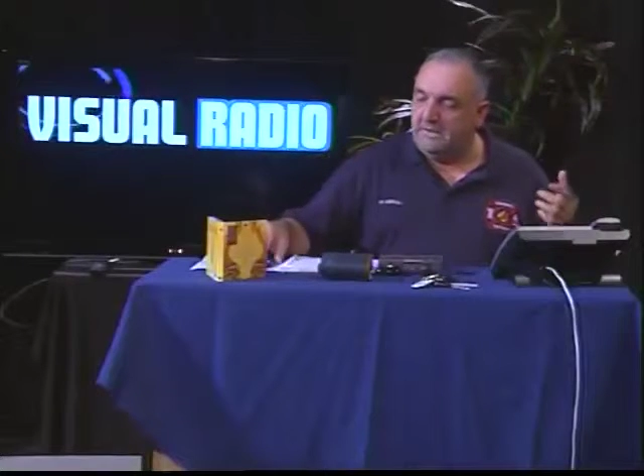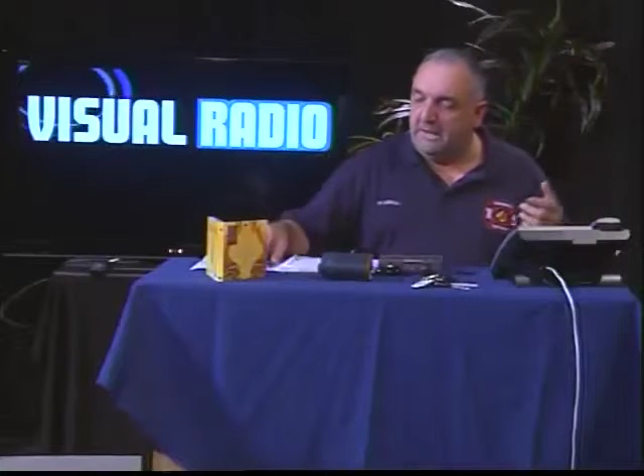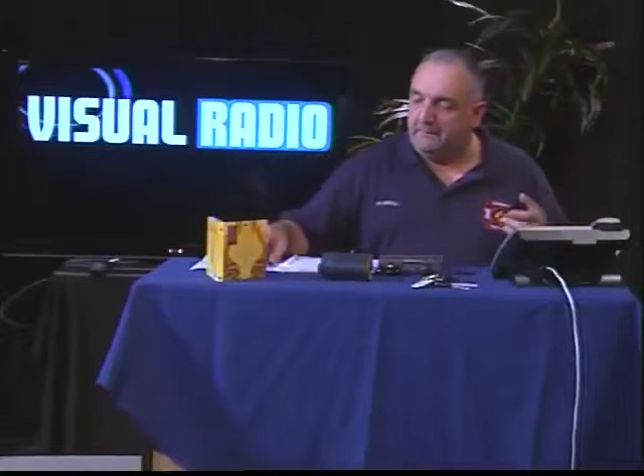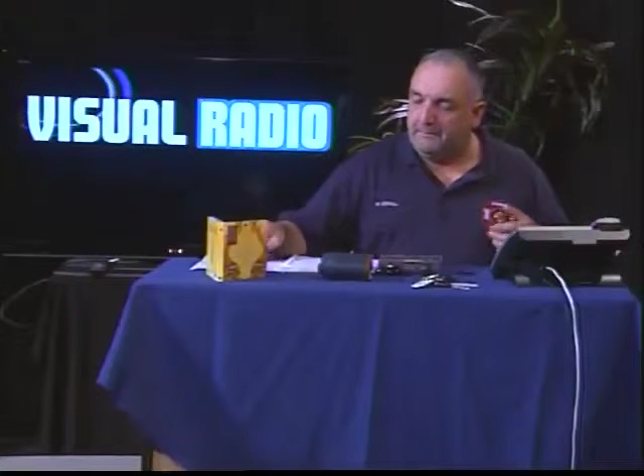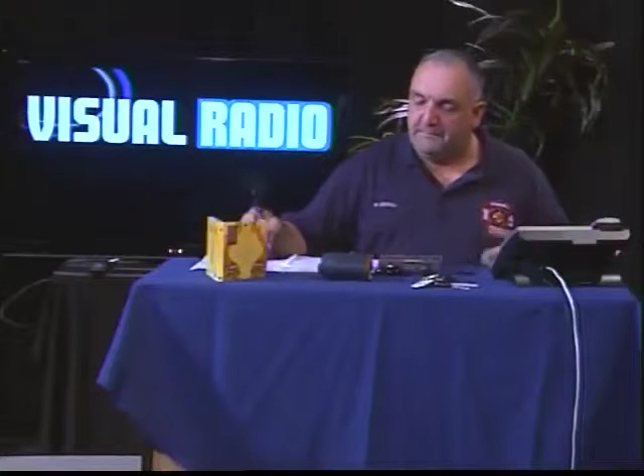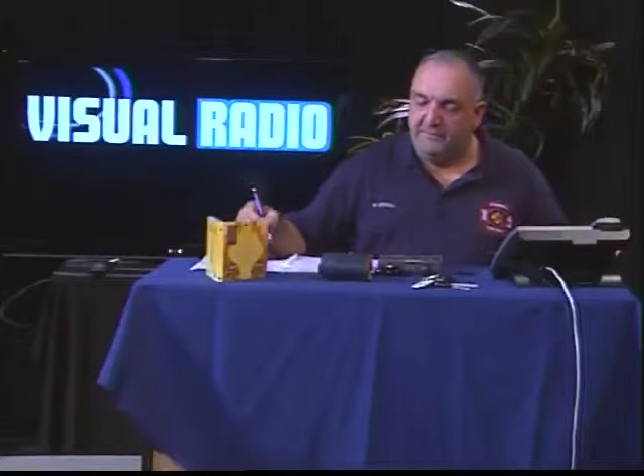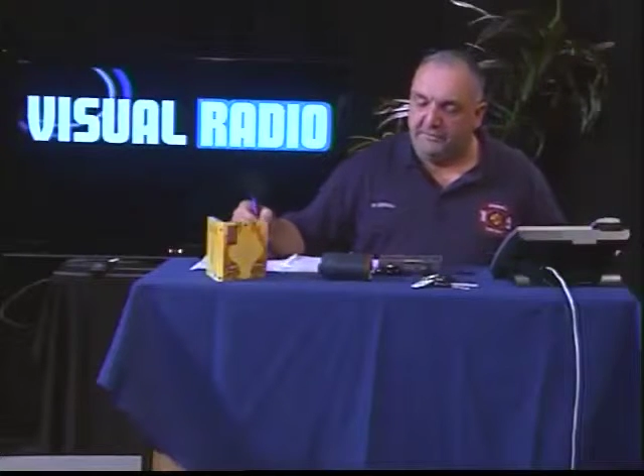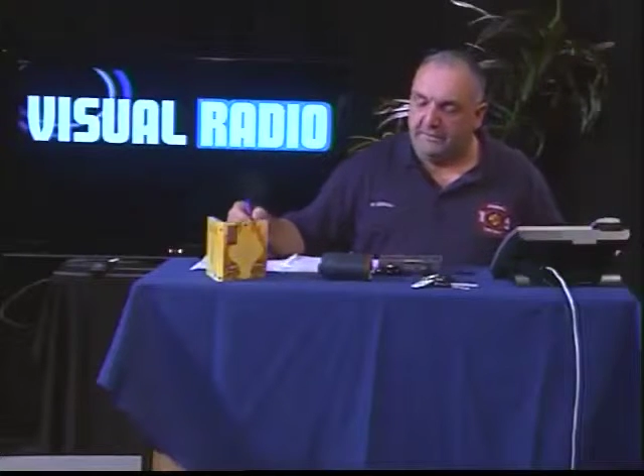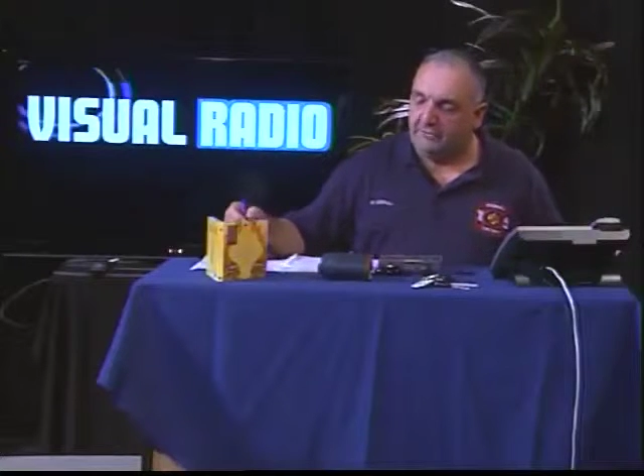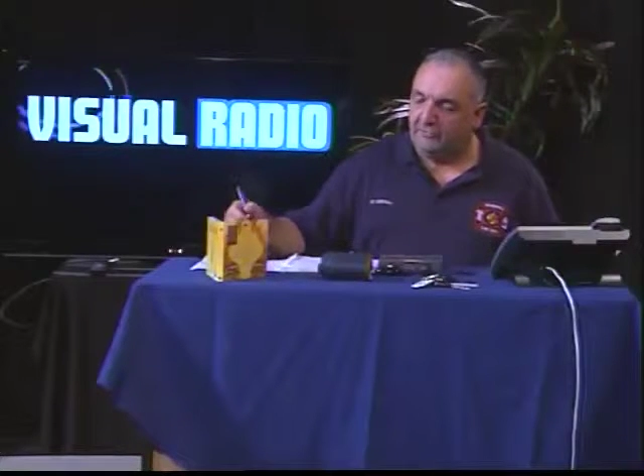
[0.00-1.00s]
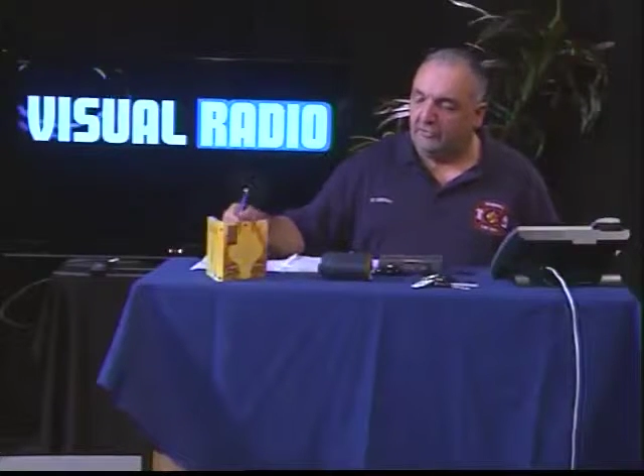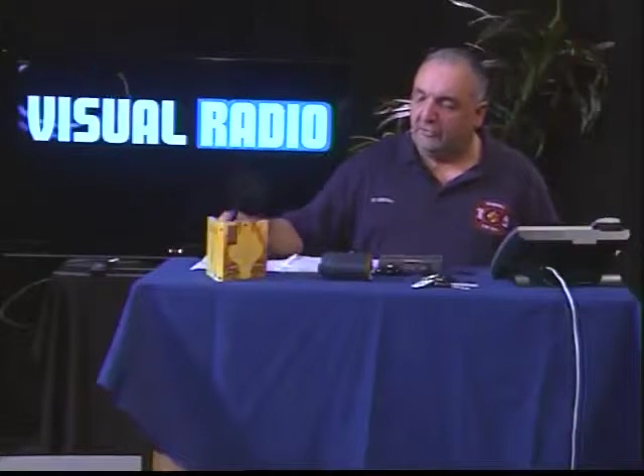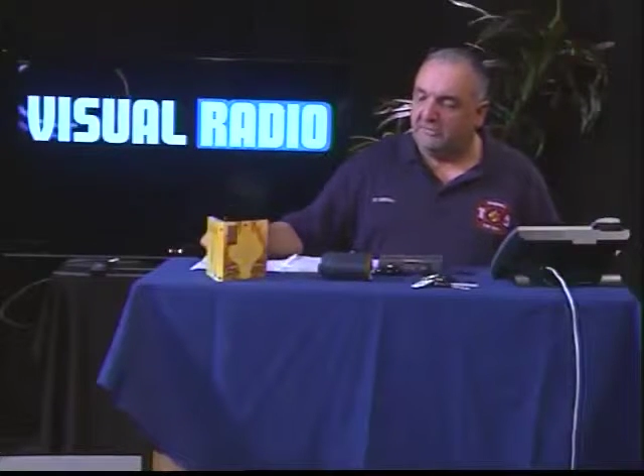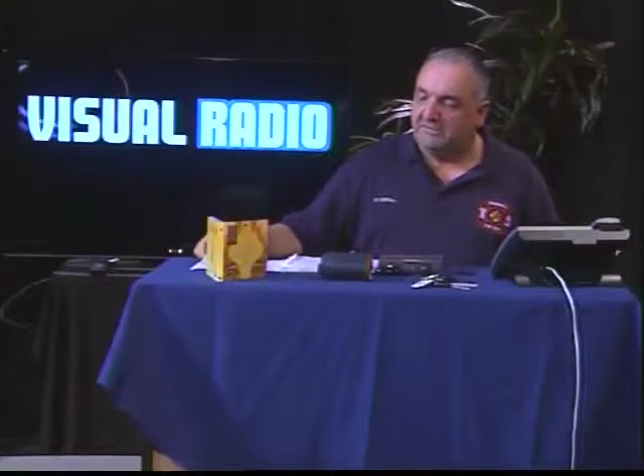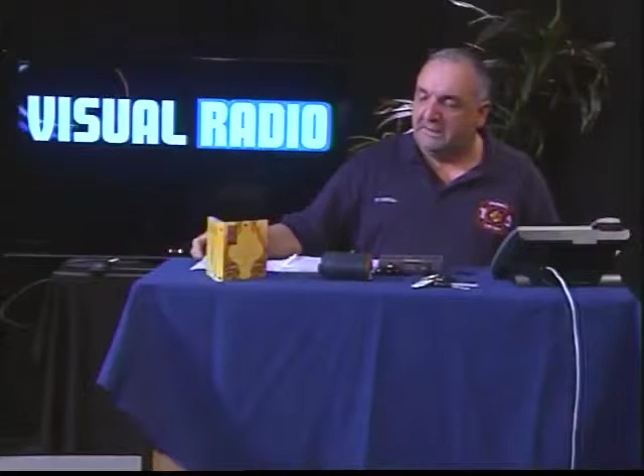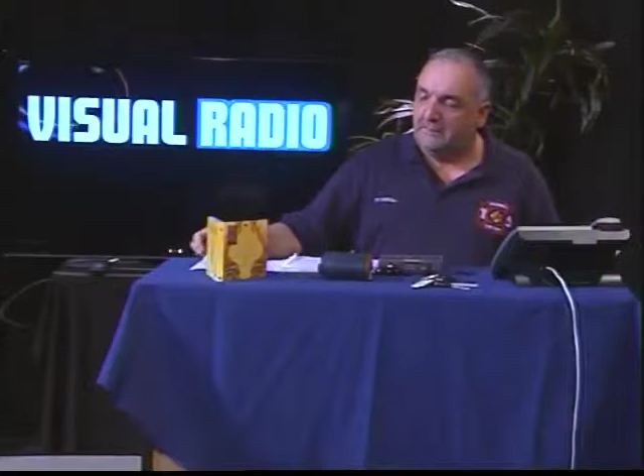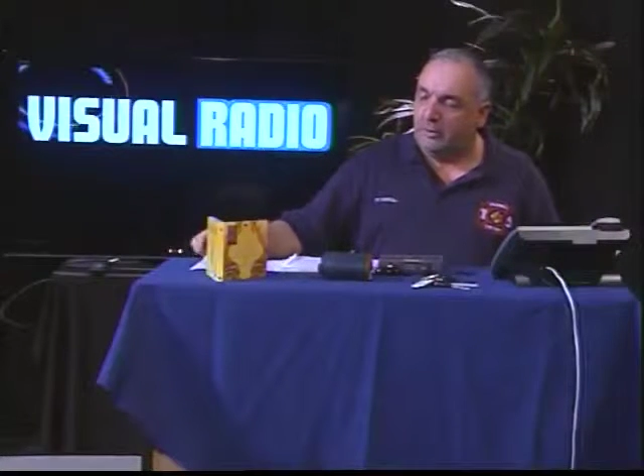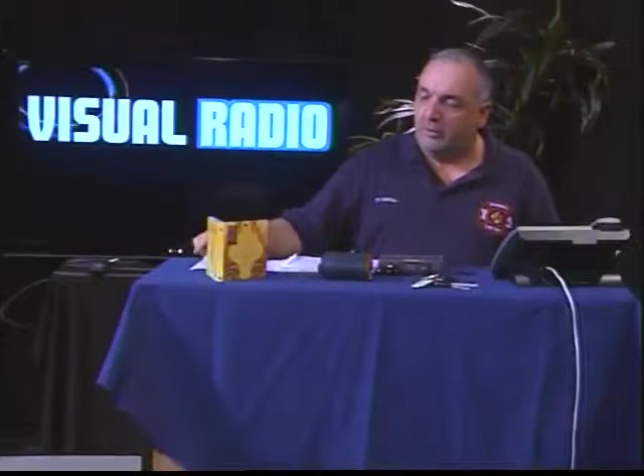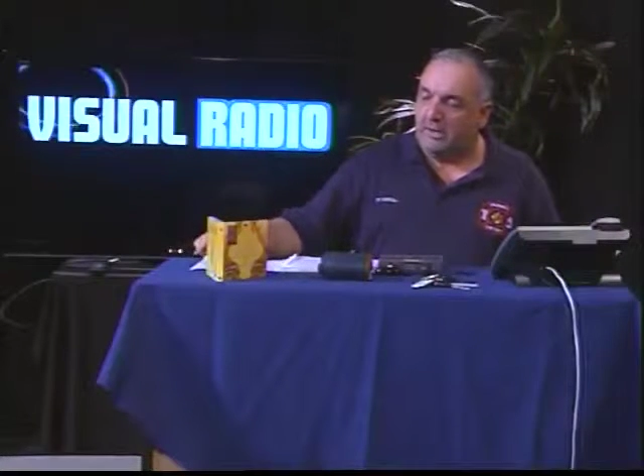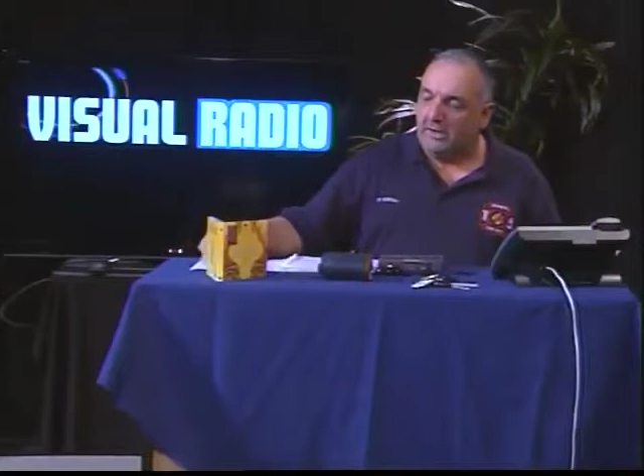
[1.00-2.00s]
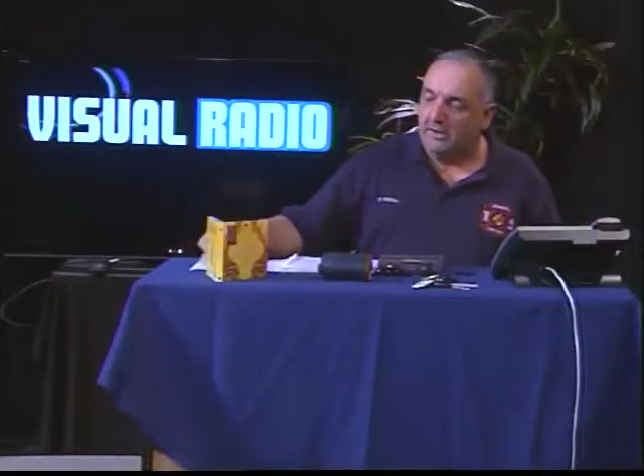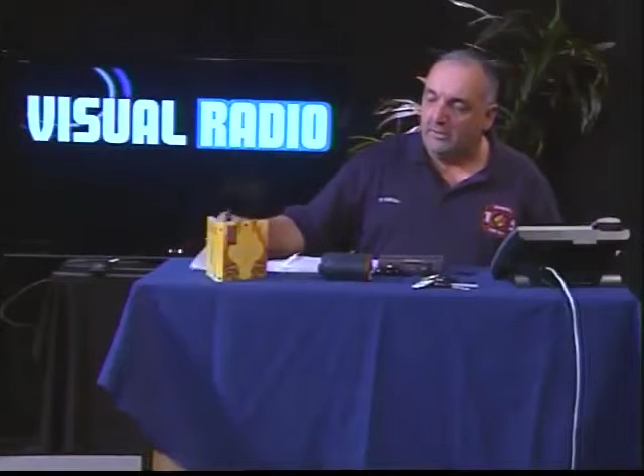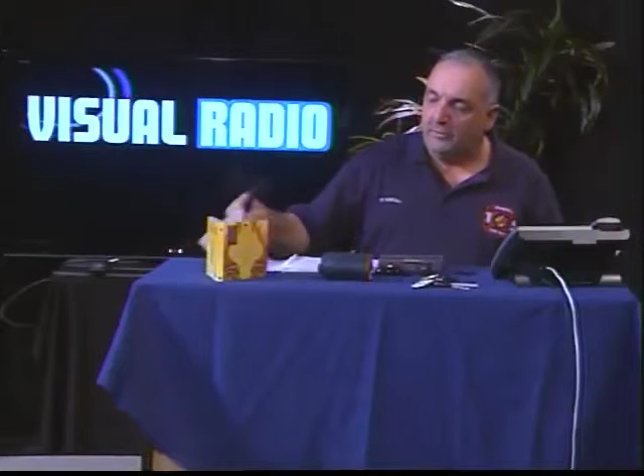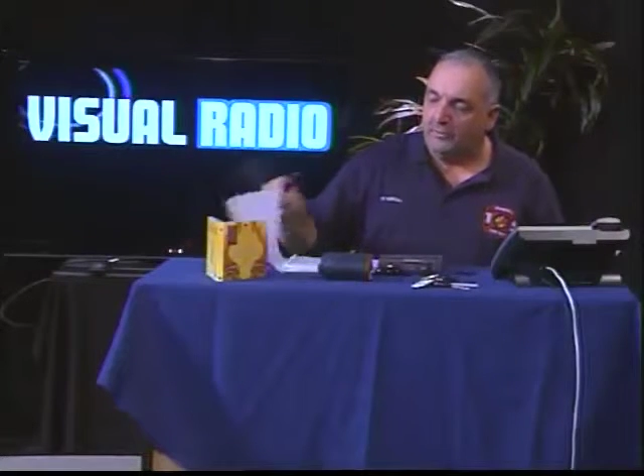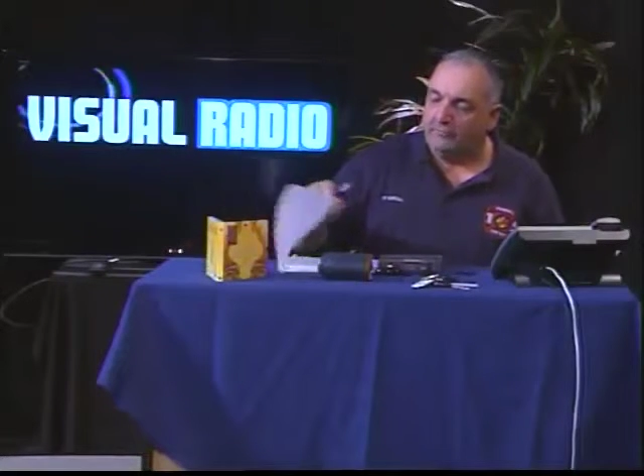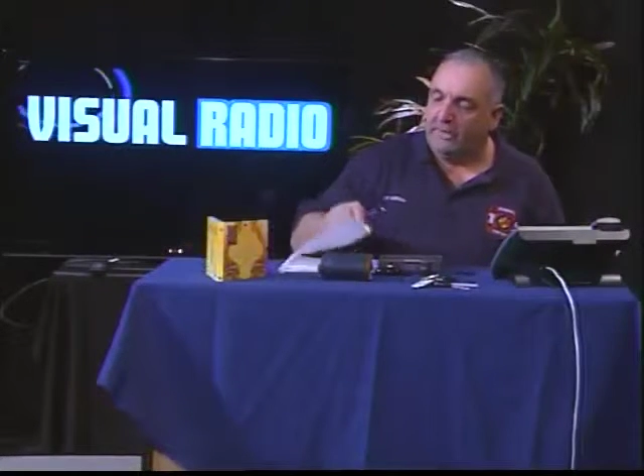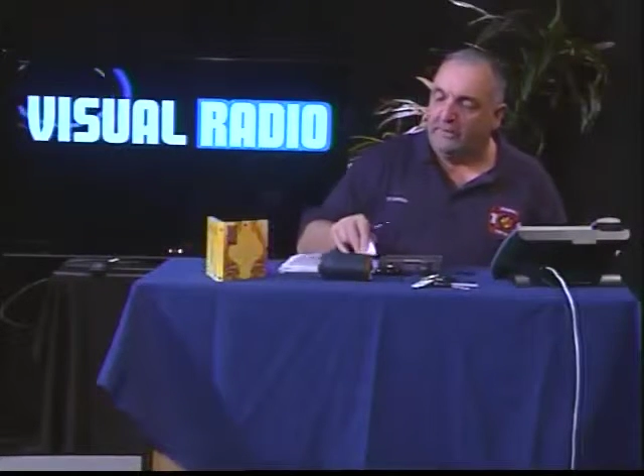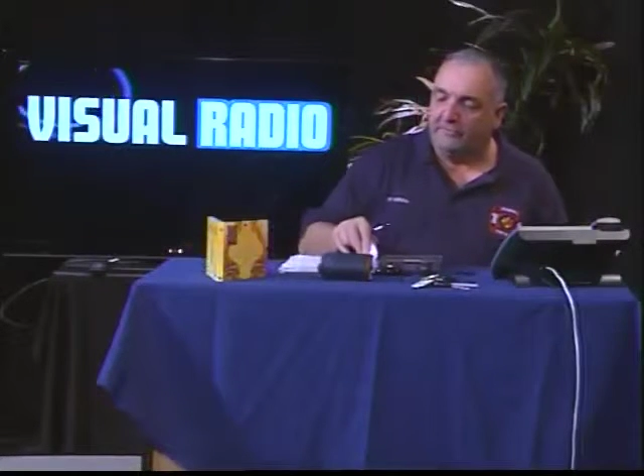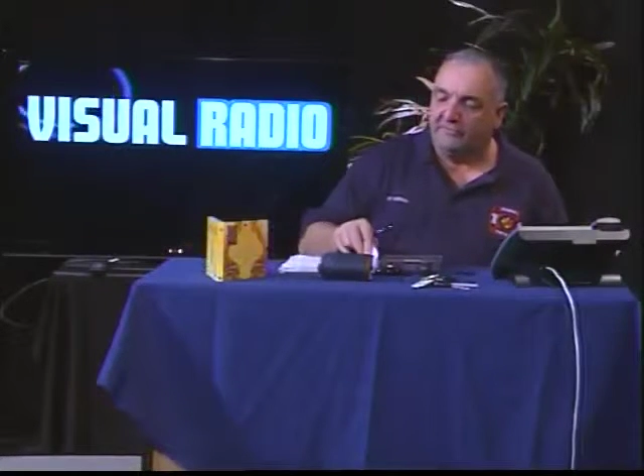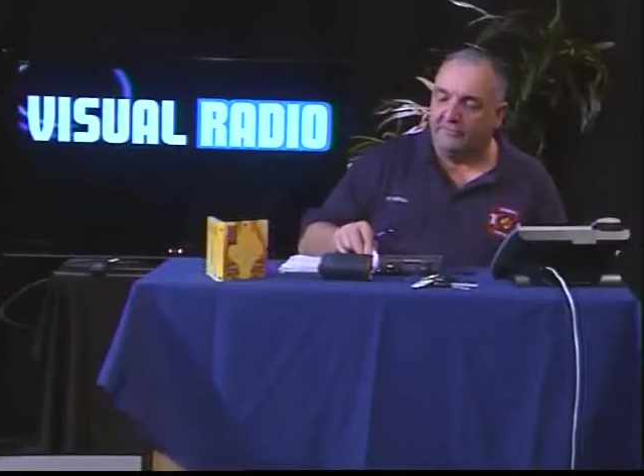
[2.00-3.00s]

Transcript: Yep, Little Joe Cook's label, Oka Records.